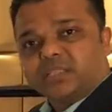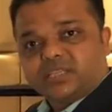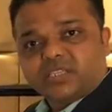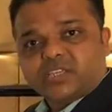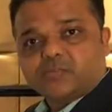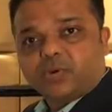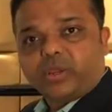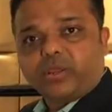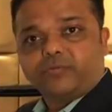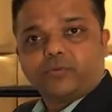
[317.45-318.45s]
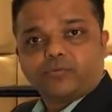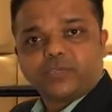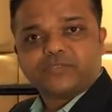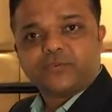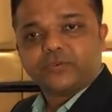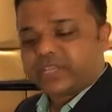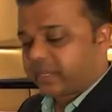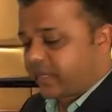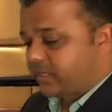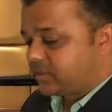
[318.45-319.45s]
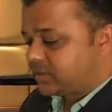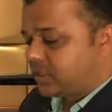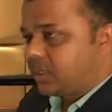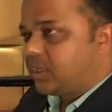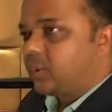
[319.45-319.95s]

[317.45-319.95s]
an access point for first few seconds.